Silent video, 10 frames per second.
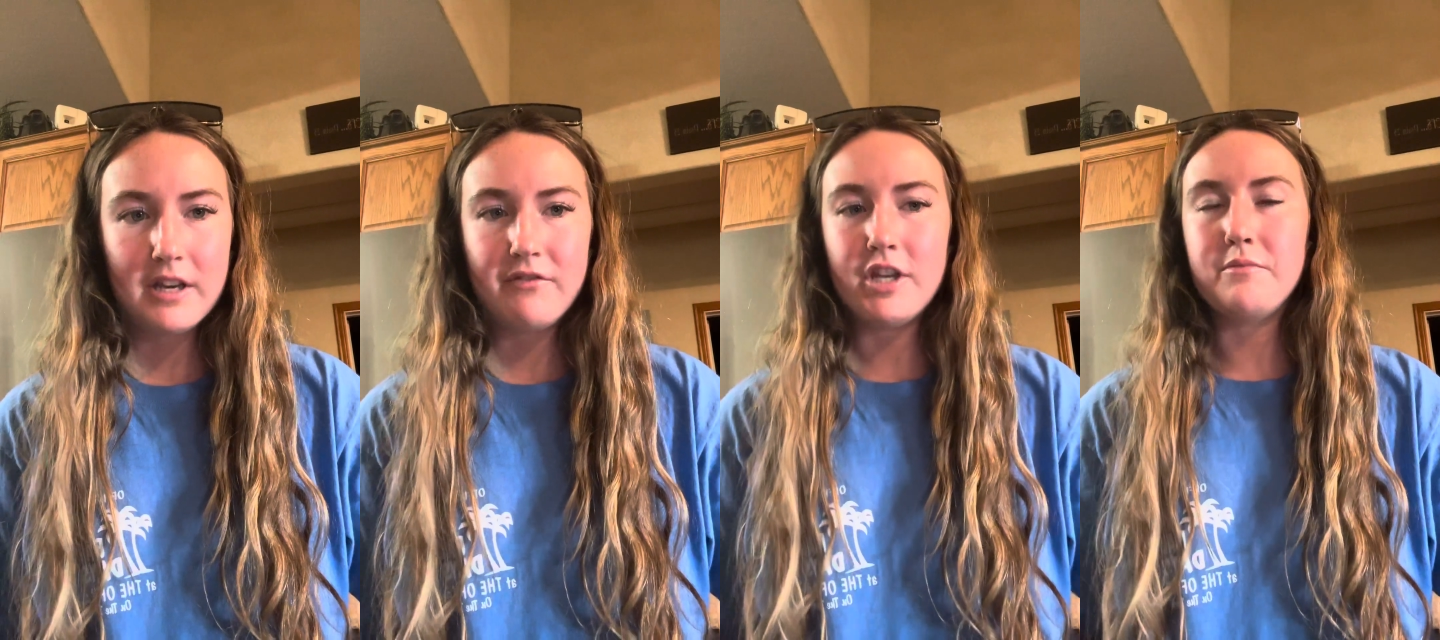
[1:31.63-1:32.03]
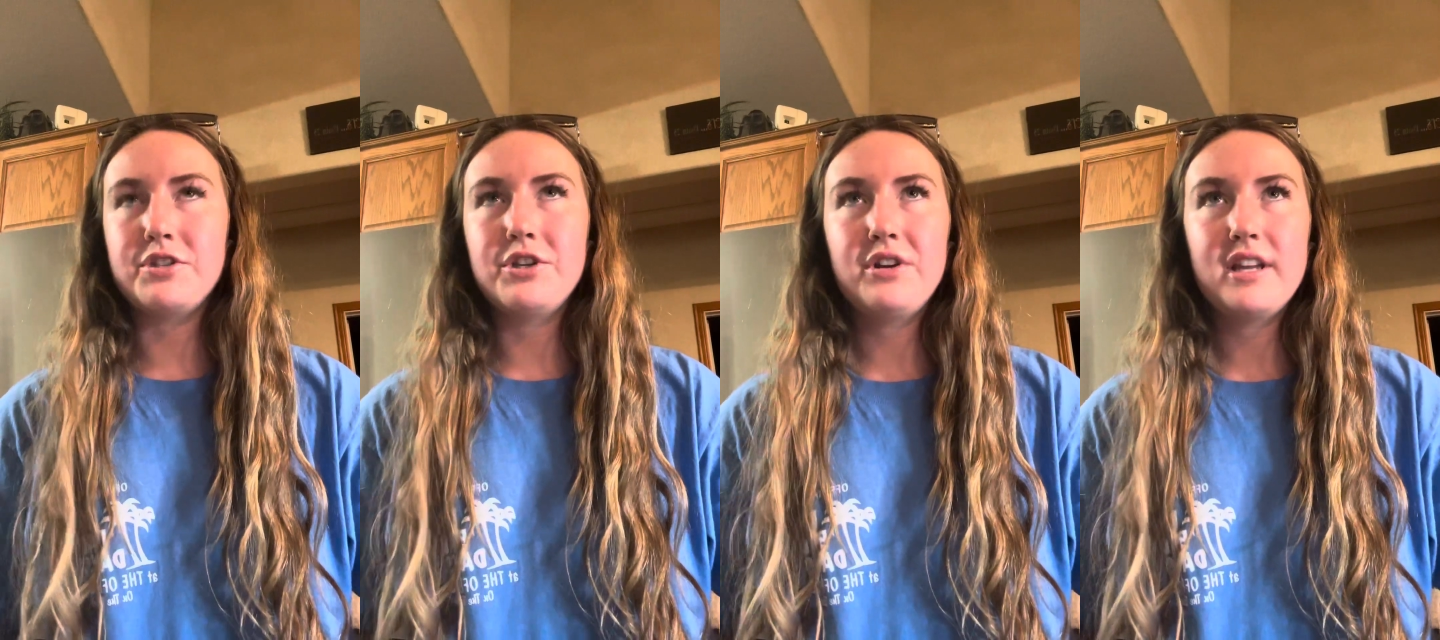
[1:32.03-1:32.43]
of them
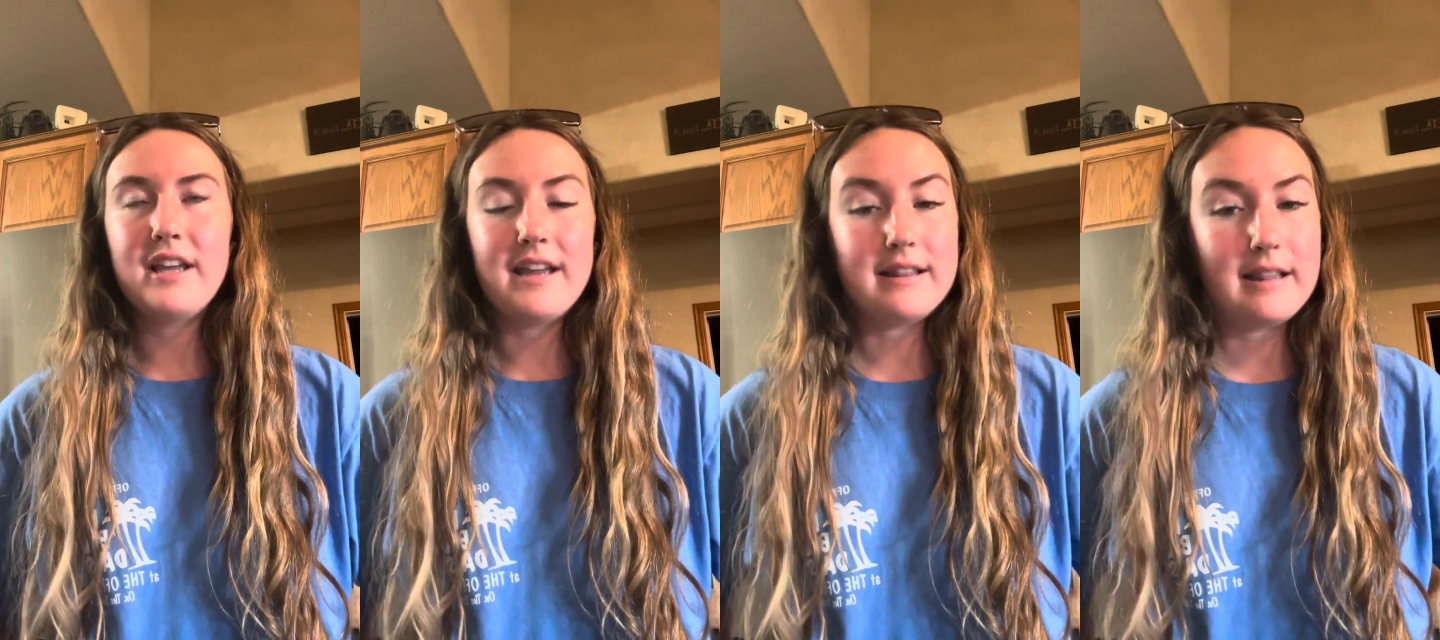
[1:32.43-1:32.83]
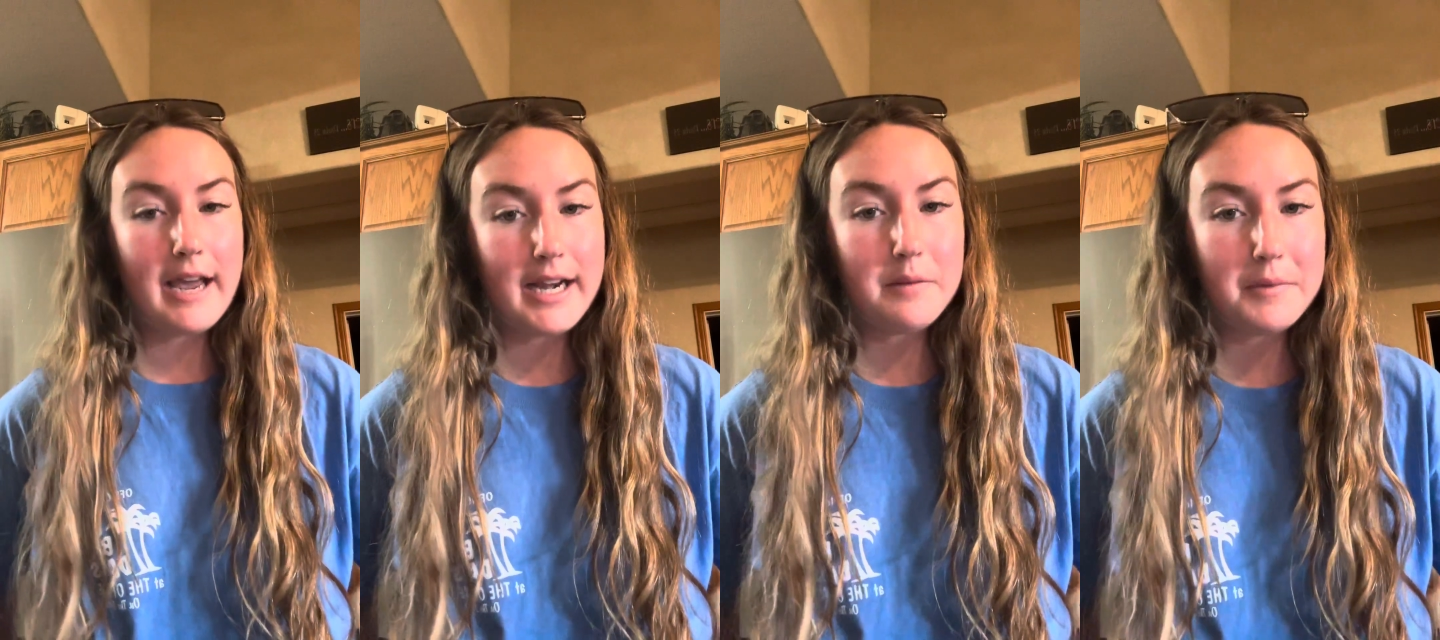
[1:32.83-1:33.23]
shooting and
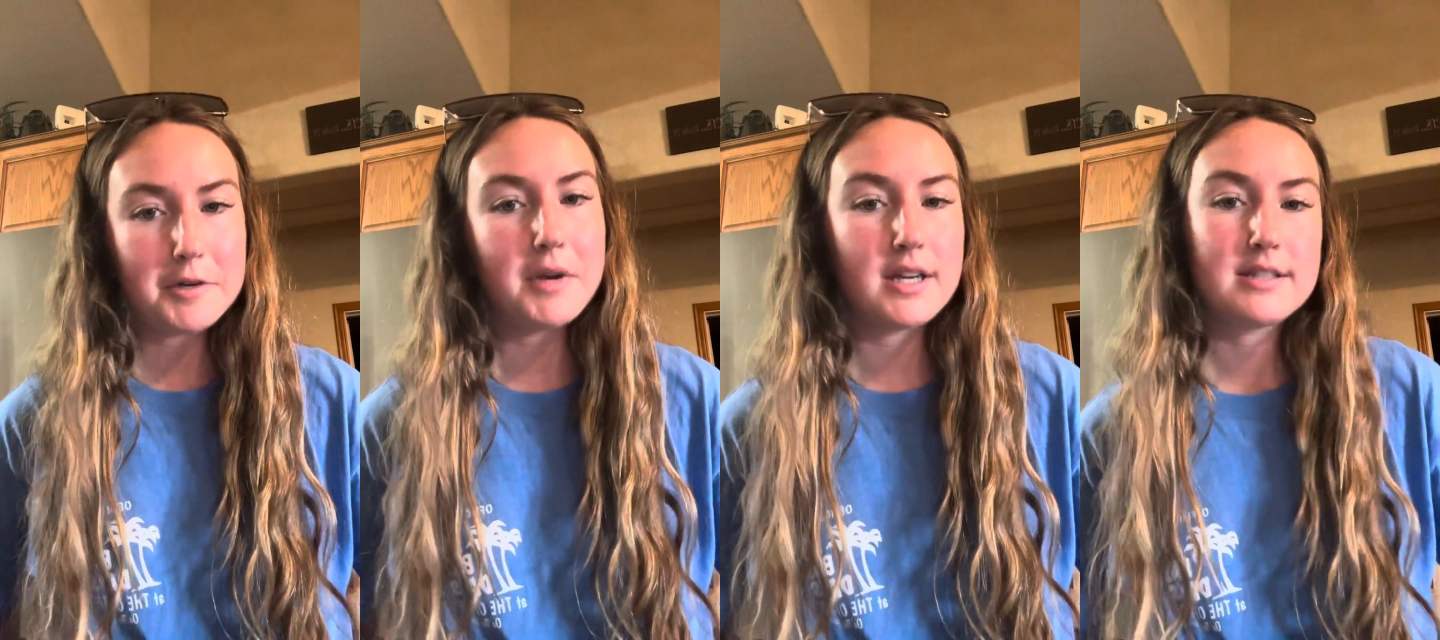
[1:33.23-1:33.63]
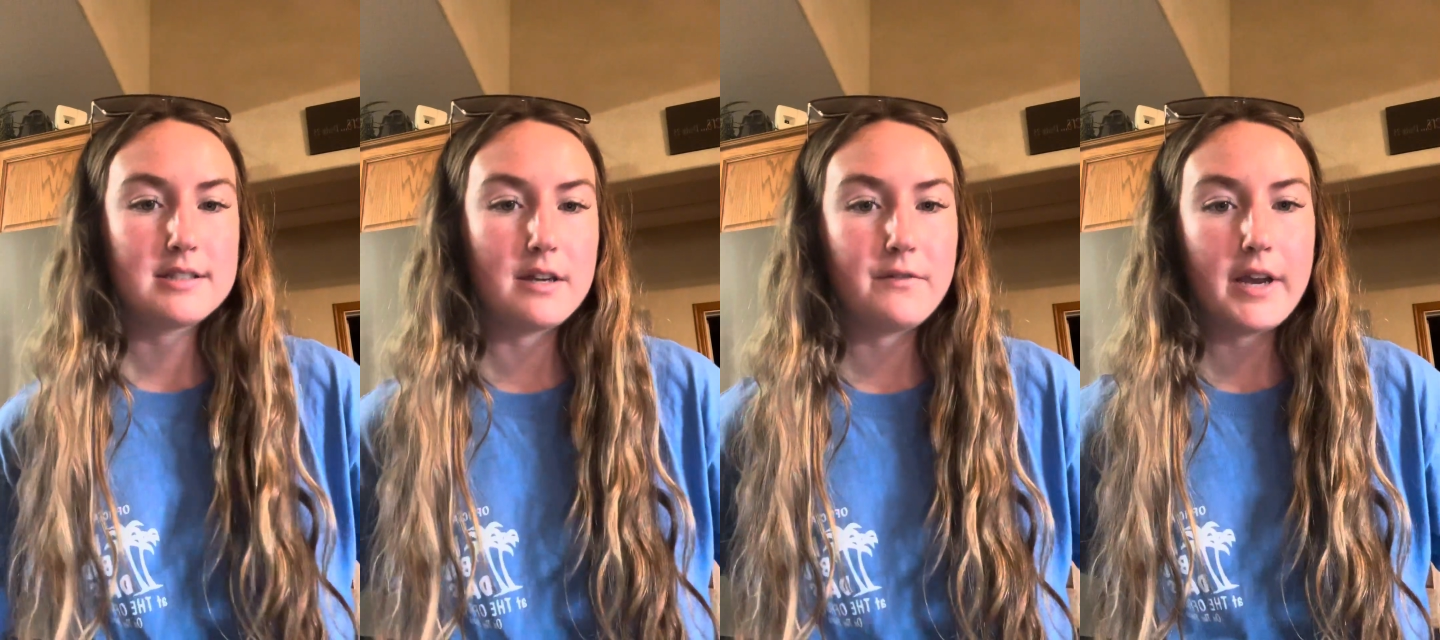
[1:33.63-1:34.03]
lighting beer boxes
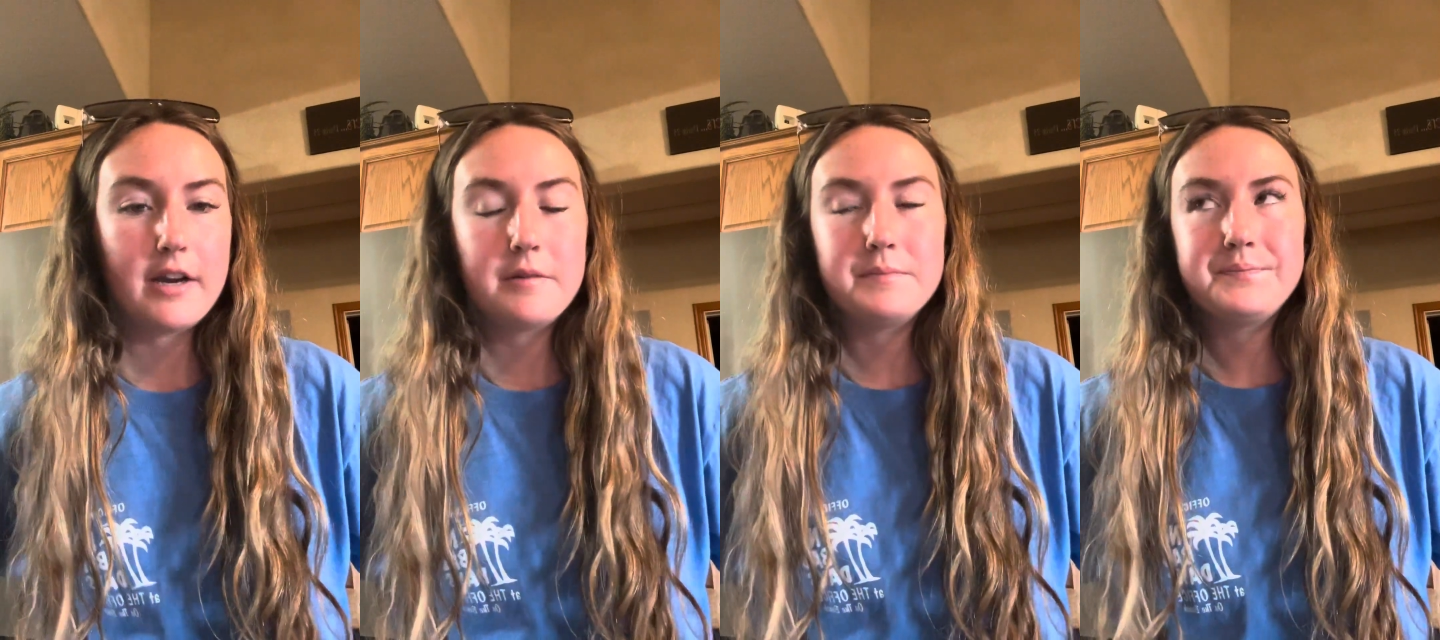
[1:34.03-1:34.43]
on fire.